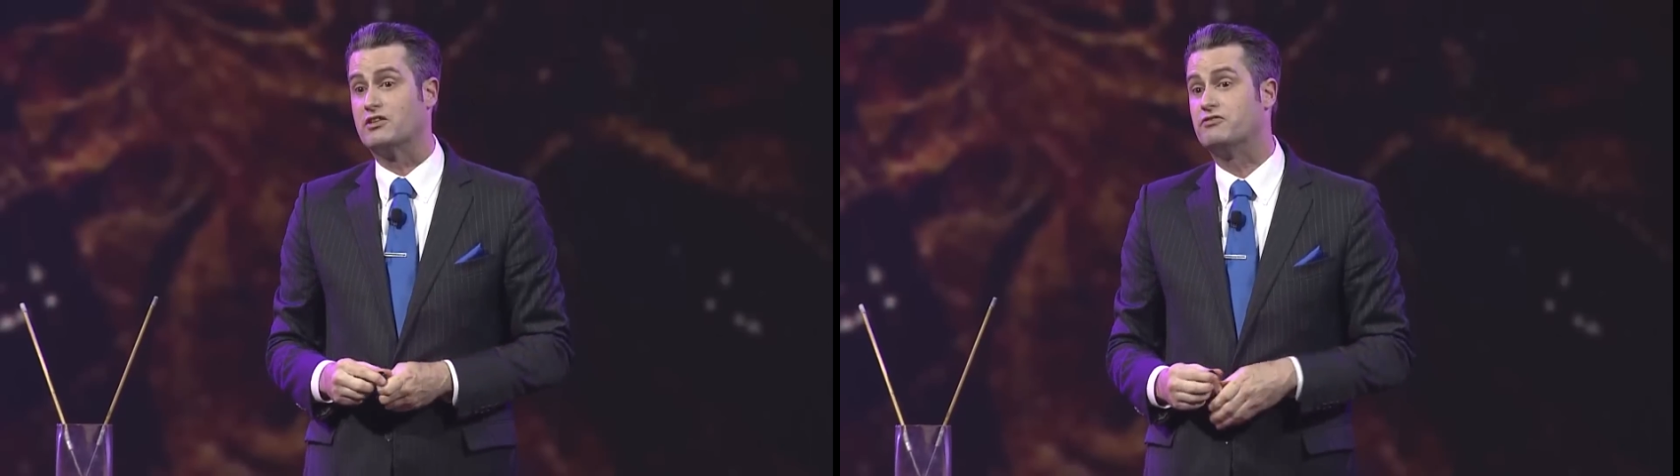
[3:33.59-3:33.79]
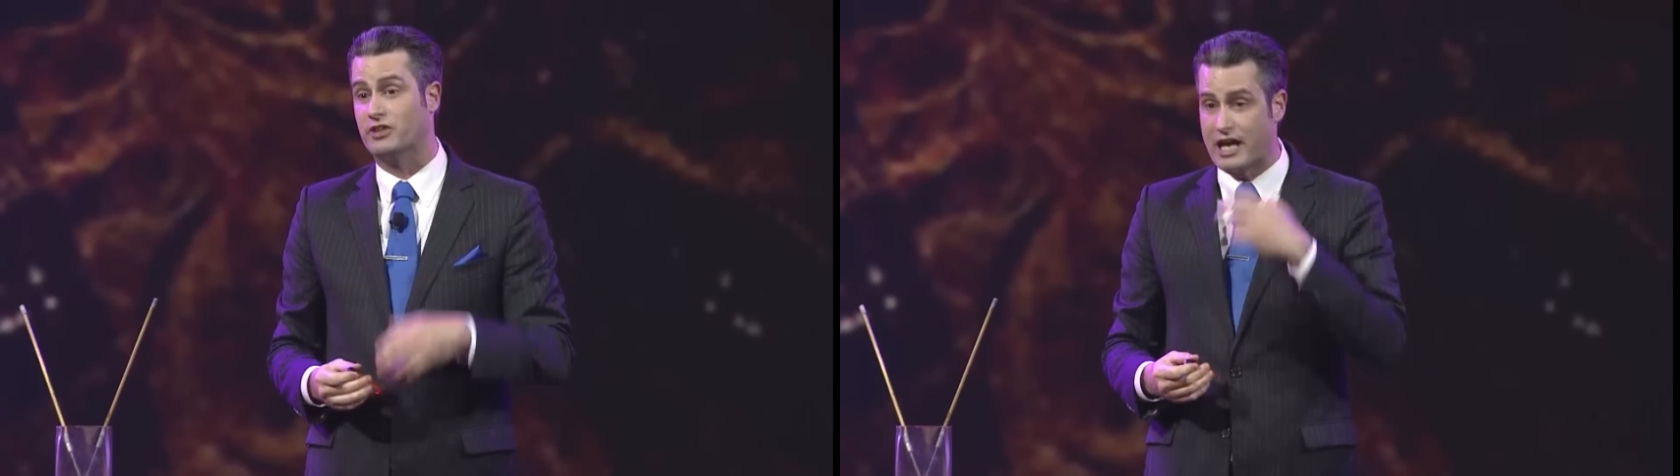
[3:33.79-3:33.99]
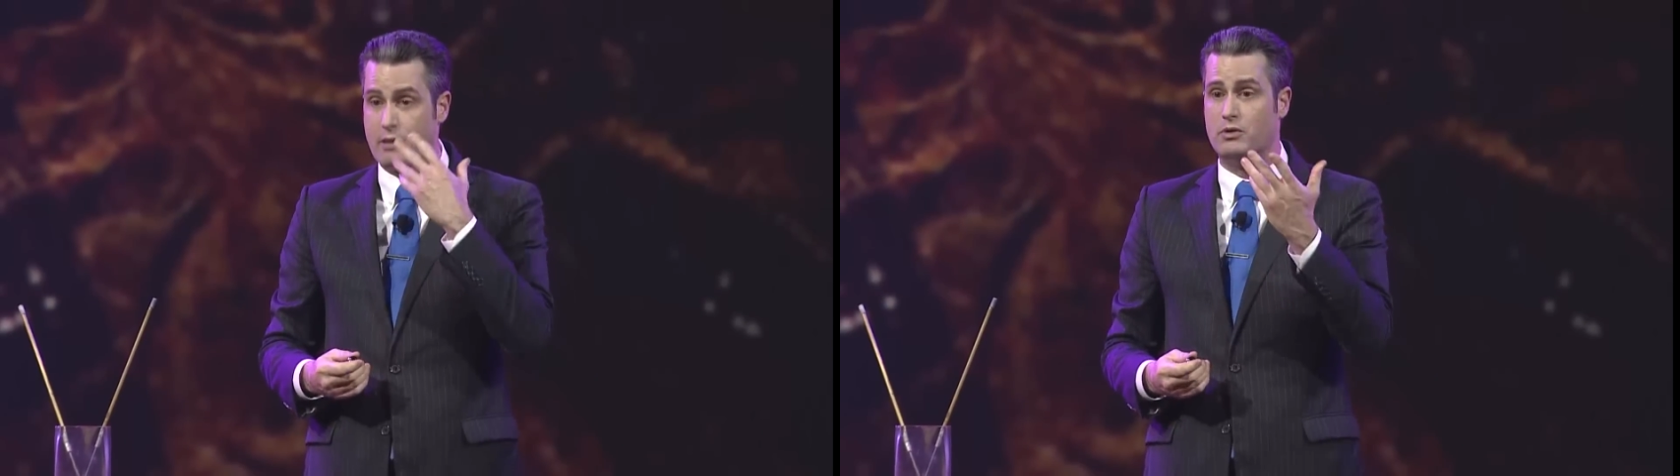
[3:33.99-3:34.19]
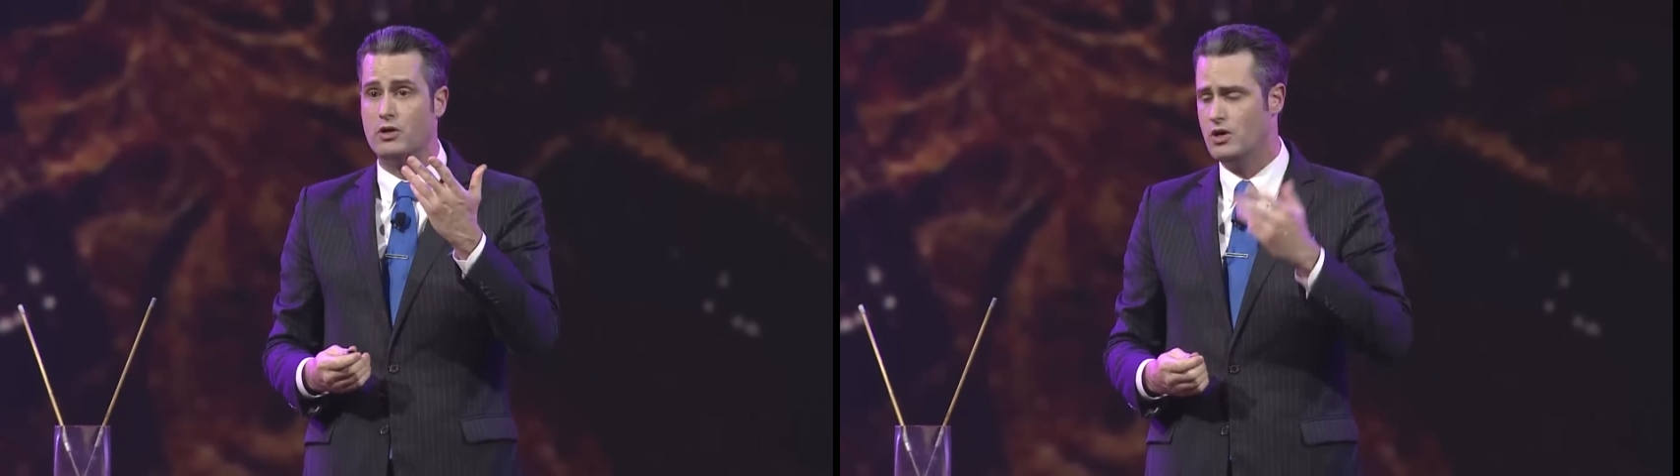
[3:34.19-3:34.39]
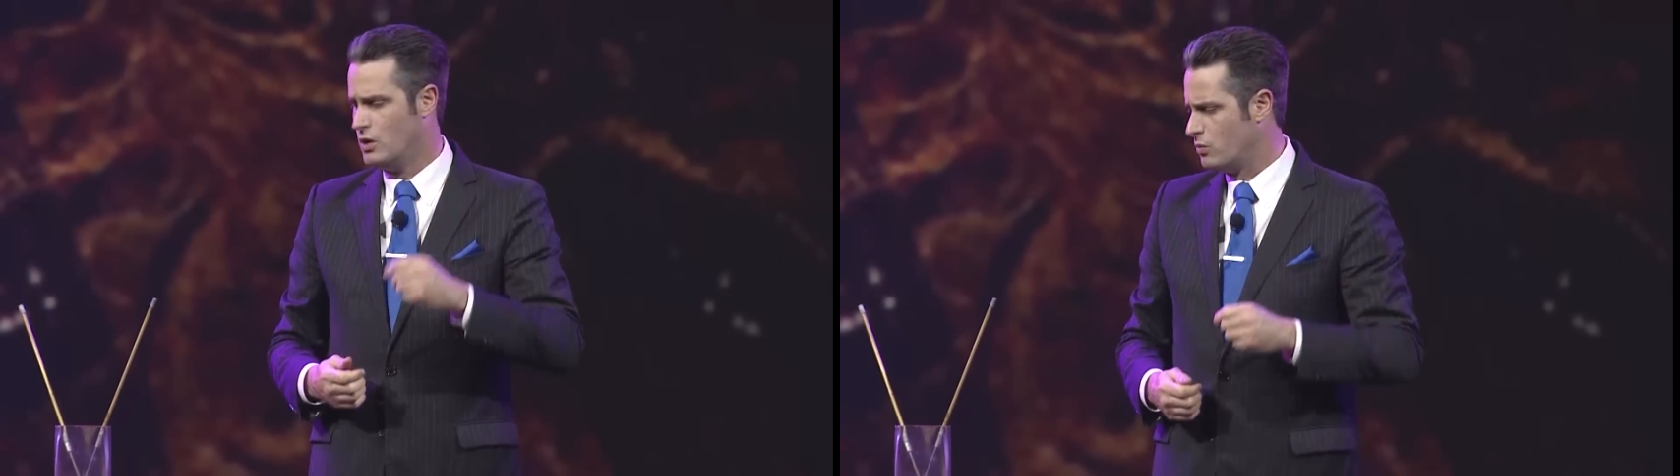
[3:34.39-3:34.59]
the flame
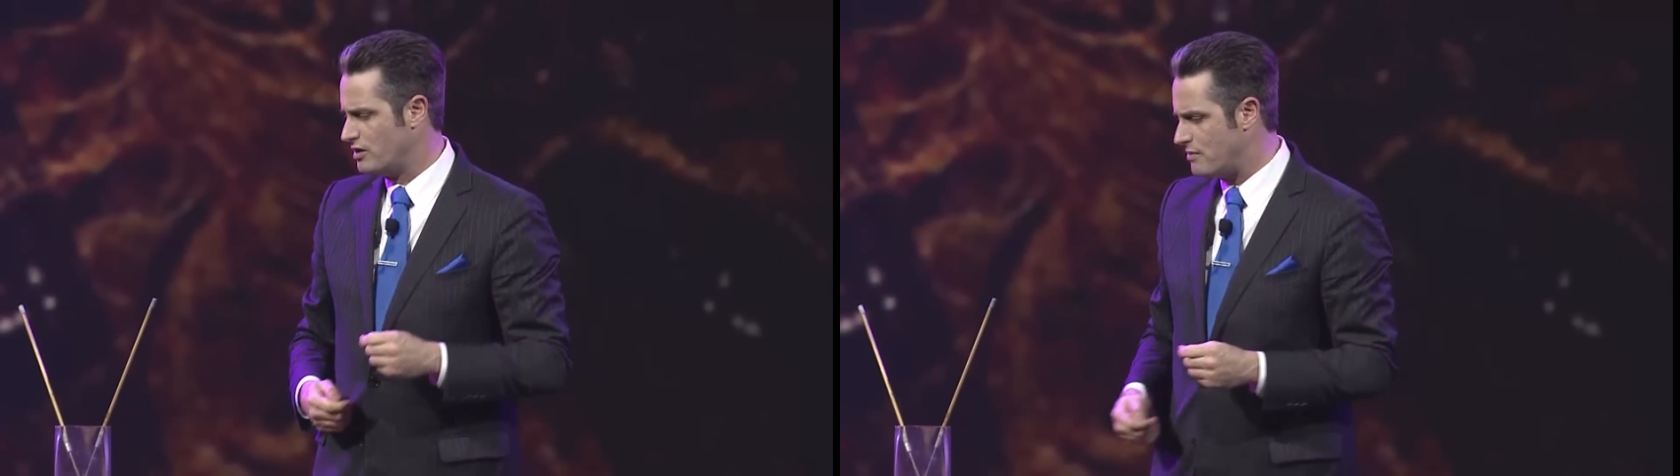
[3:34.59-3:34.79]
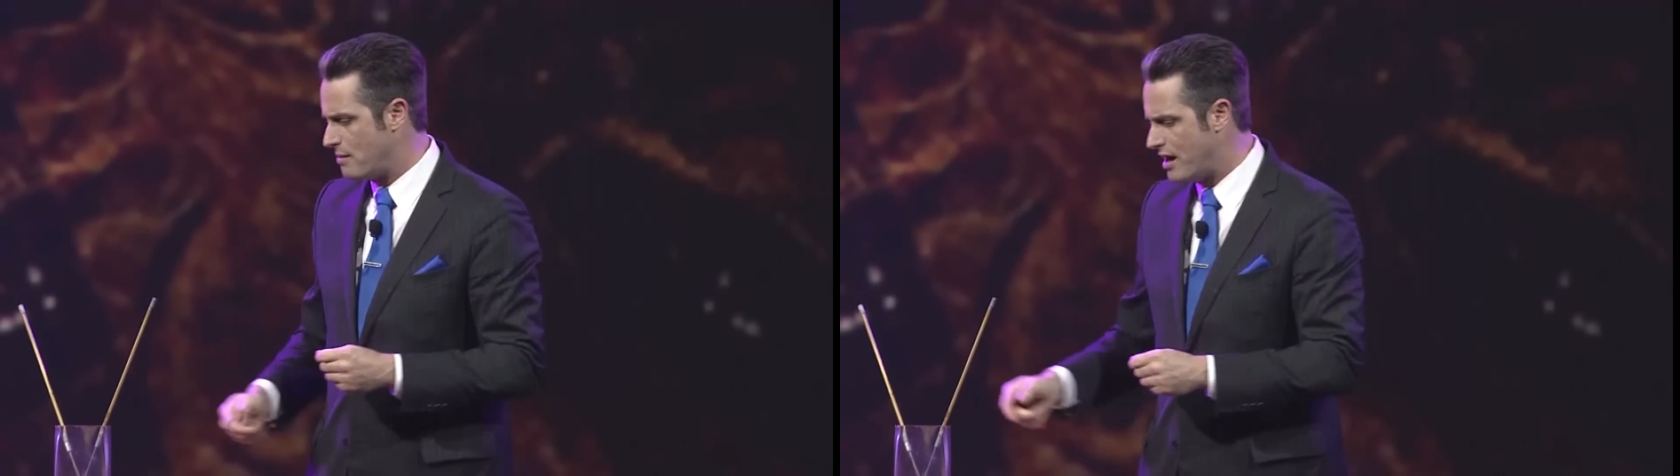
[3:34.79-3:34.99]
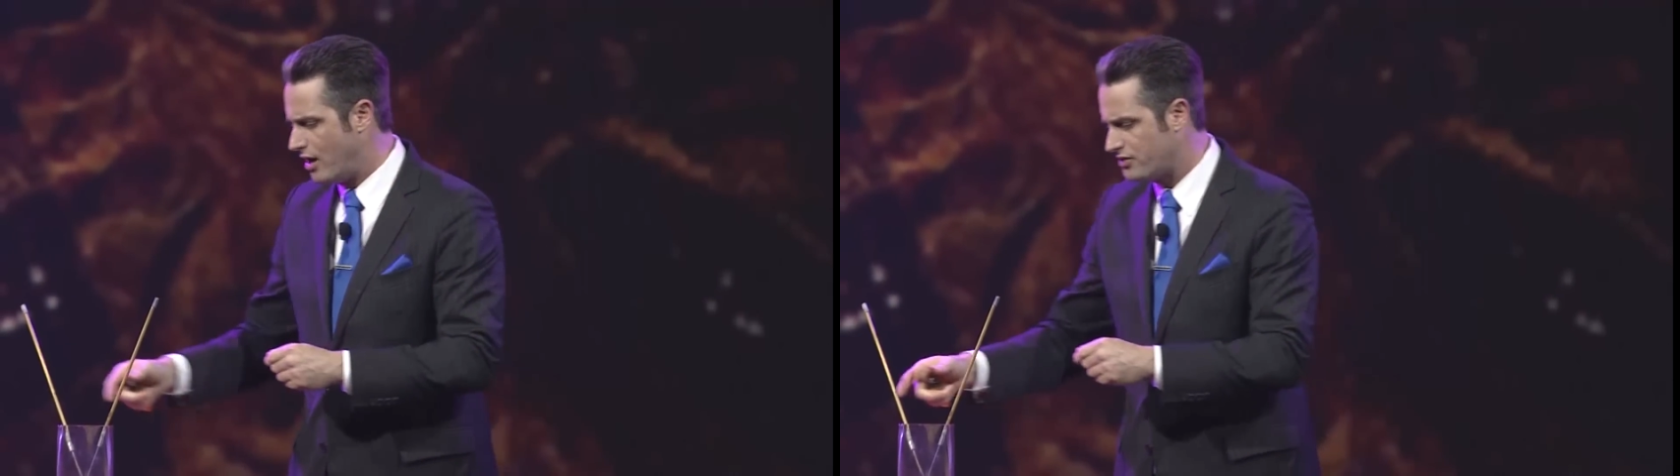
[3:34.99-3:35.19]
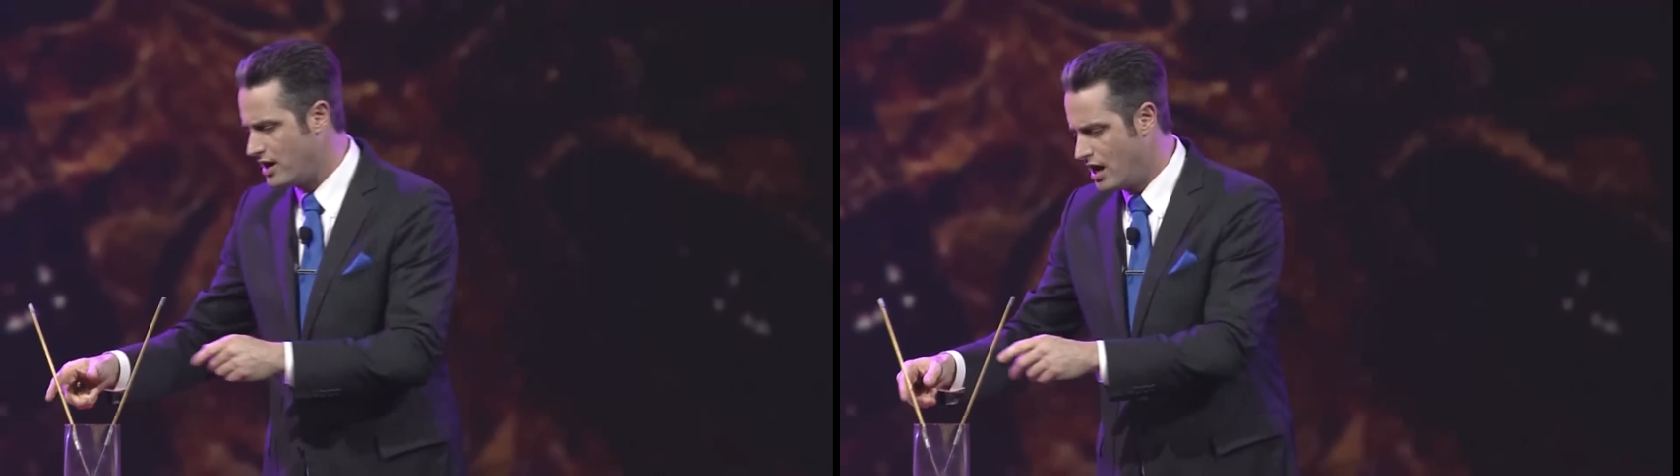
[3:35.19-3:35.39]
with my mouth.